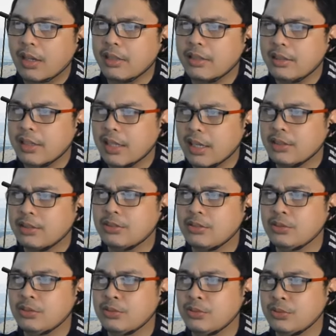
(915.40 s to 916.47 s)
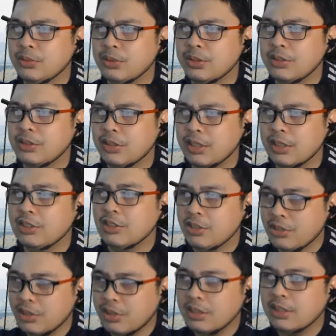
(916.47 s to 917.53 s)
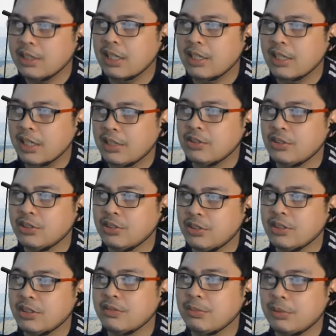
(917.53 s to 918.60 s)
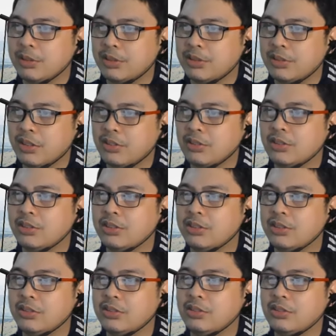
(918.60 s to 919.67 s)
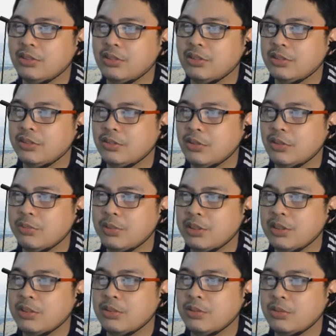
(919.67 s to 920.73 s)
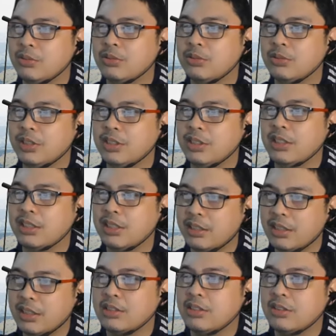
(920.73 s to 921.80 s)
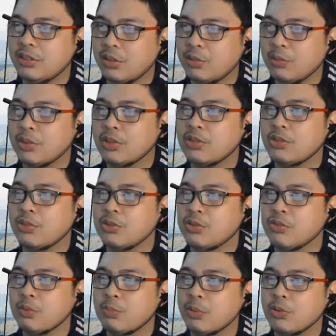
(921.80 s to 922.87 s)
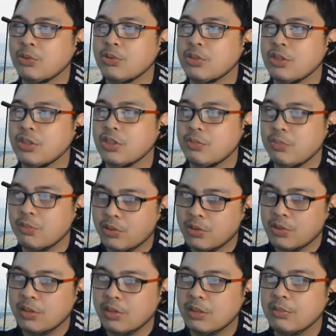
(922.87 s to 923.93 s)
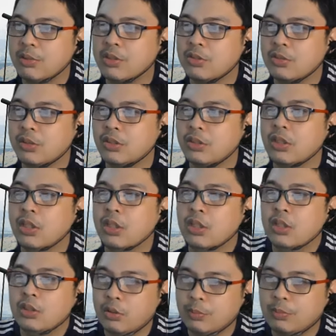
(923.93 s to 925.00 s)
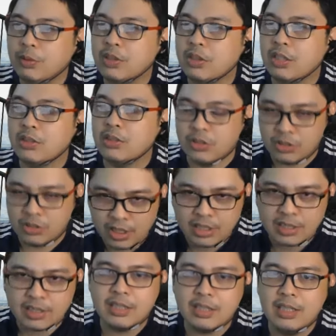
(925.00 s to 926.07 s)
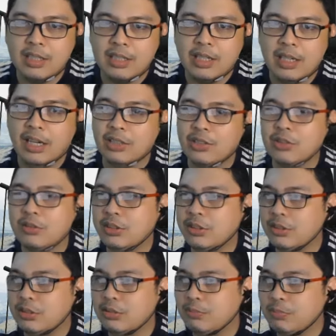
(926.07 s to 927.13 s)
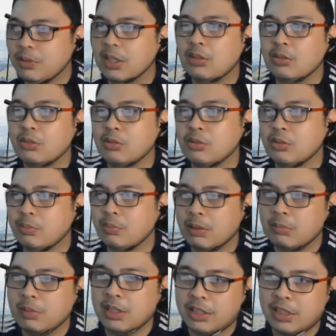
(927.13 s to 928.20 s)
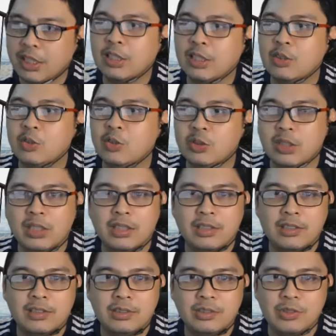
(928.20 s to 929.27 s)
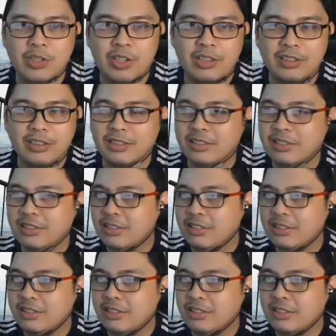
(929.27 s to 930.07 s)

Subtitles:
I'd like to, sorry, additionally, I'd like to assert my instructor is committed to reading and addressing all the questions we pose in each module even during group discussions. Yes, actually, pinakagusto ko pag may natanong sa data.